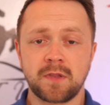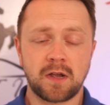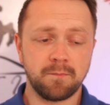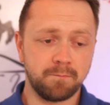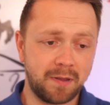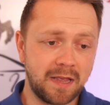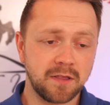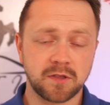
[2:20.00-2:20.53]

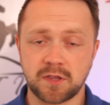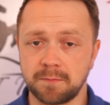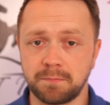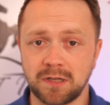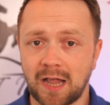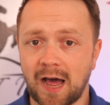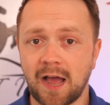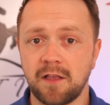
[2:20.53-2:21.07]
being
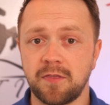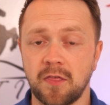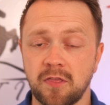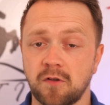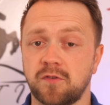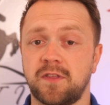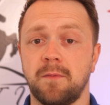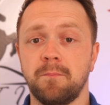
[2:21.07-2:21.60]
supplied than
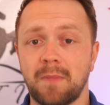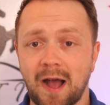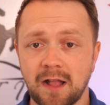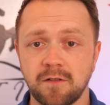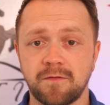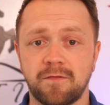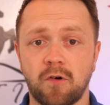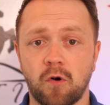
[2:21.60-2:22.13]
there's
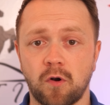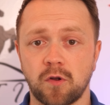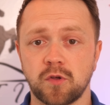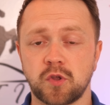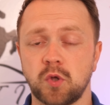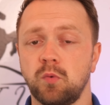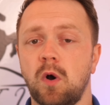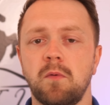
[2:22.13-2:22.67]
demand for,
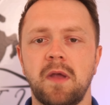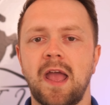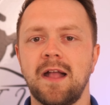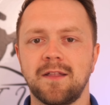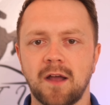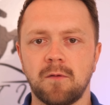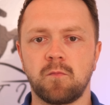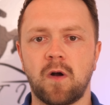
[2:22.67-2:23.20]
so what we
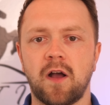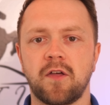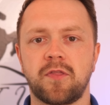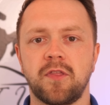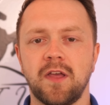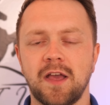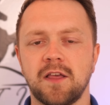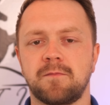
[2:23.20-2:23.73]
end up with
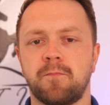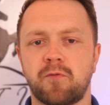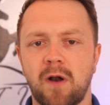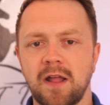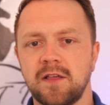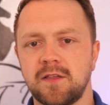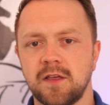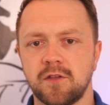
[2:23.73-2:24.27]
is
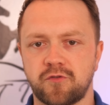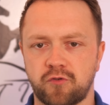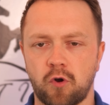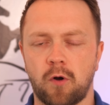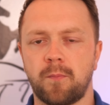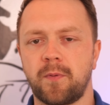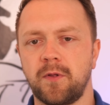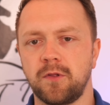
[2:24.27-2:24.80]
prices
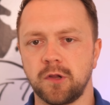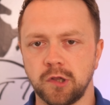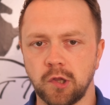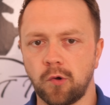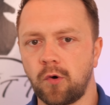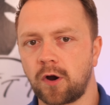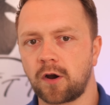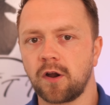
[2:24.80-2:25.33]
dropping
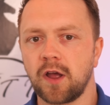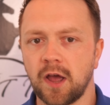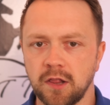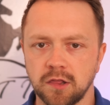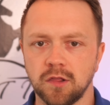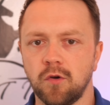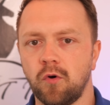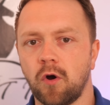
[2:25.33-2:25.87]
lower
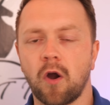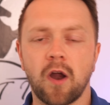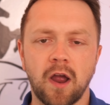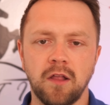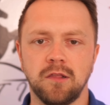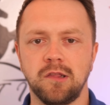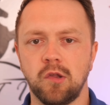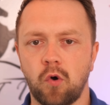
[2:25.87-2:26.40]
and lower
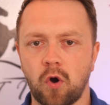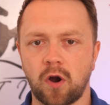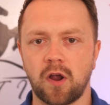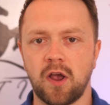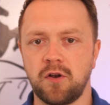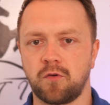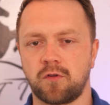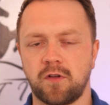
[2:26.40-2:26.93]
and lower
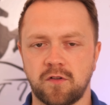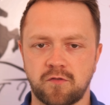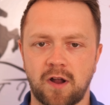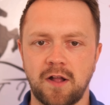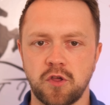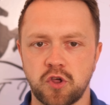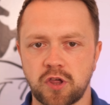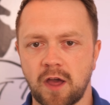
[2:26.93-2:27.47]
in order to try
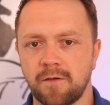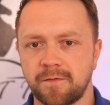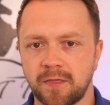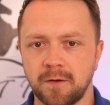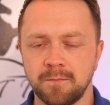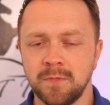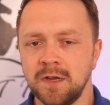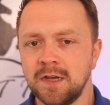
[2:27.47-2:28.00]
and shift
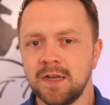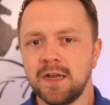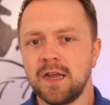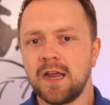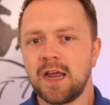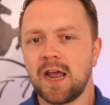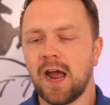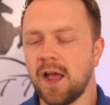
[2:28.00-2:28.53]
them,
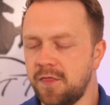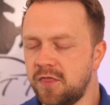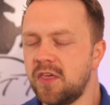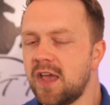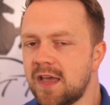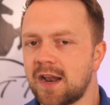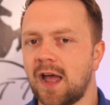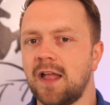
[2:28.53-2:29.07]
and
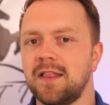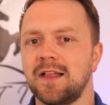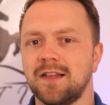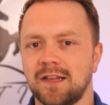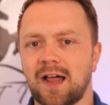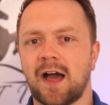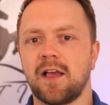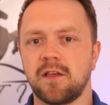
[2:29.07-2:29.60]
therein
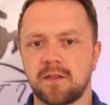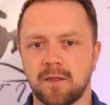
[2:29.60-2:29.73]
lies